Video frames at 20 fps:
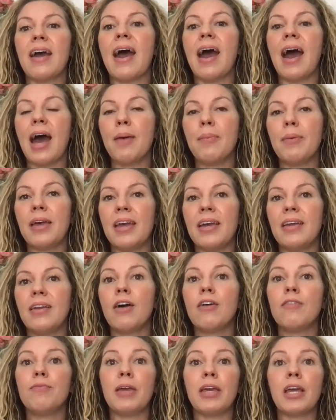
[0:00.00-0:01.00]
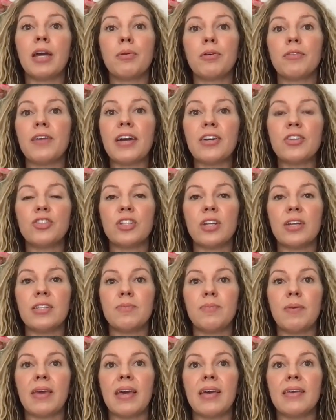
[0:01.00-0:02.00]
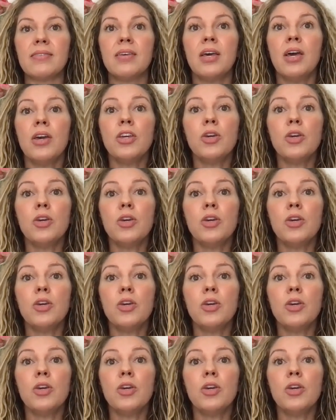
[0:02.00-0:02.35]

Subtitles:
habit of being a perfectionist because